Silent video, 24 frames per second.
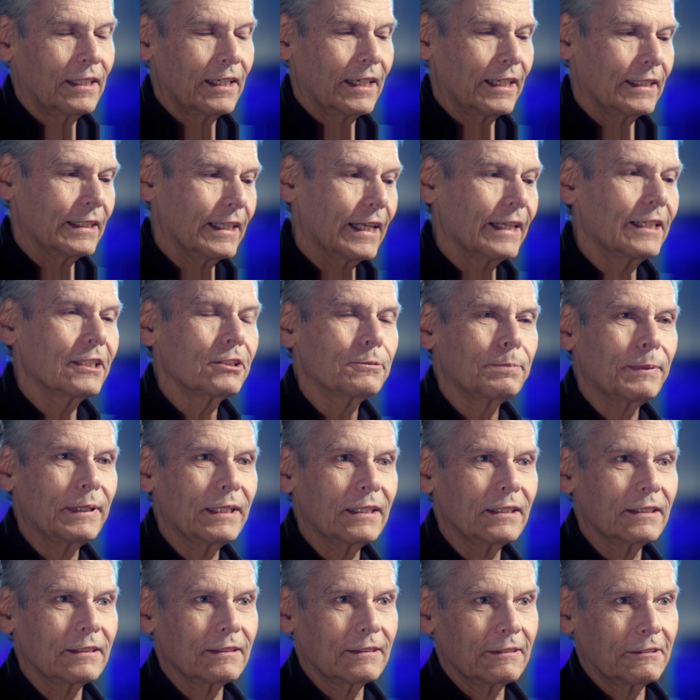And that has
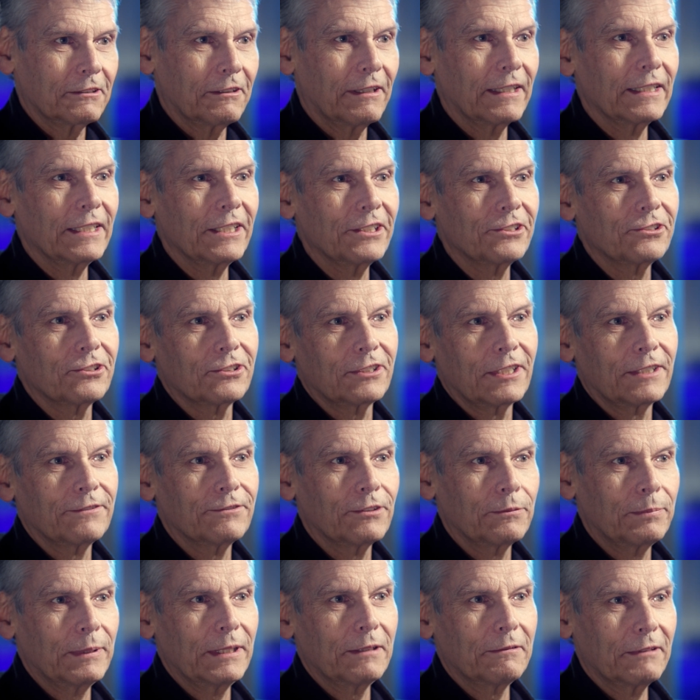been quite interesting
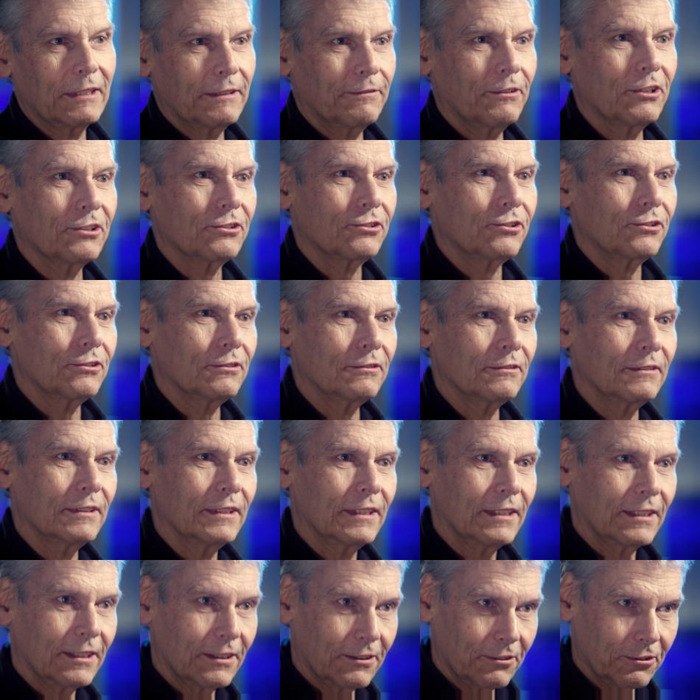for people that wants to
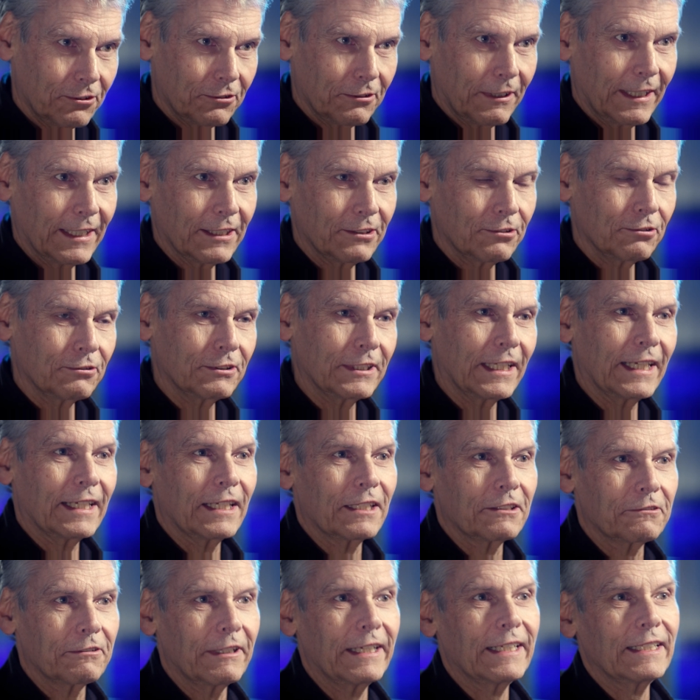try to take a
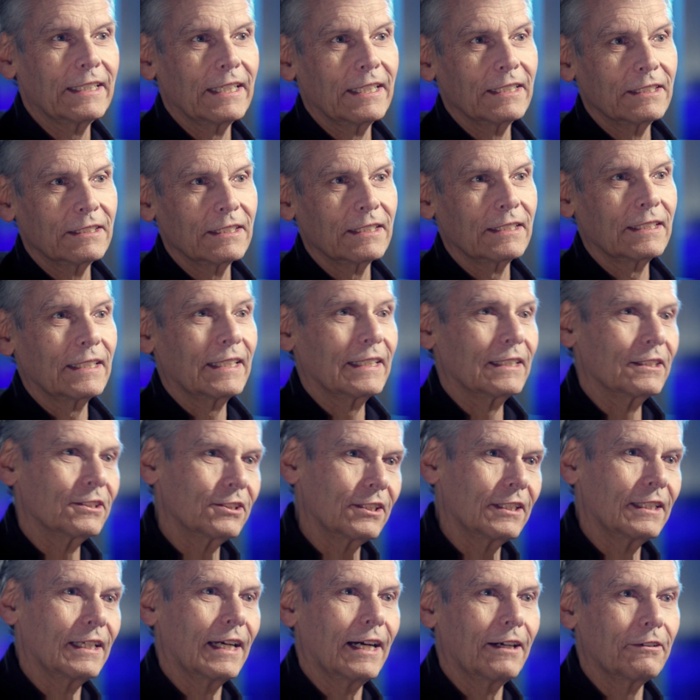crate engine and
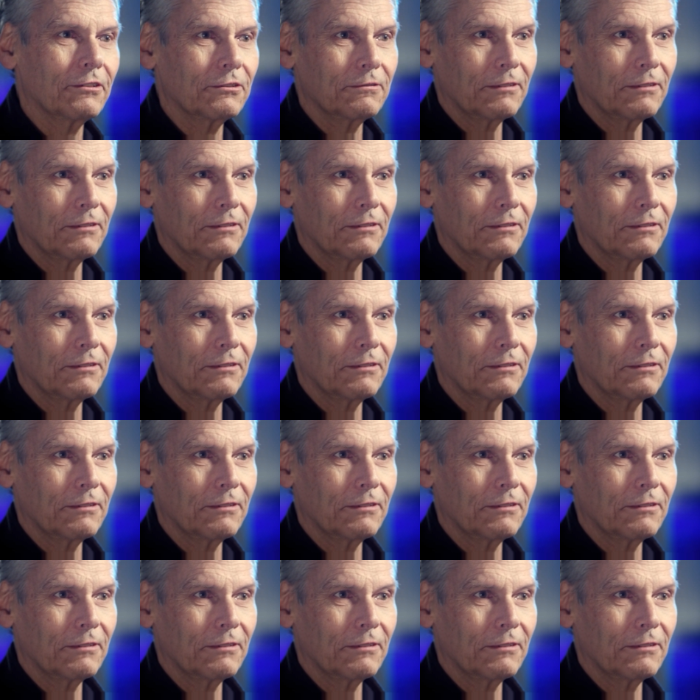see how it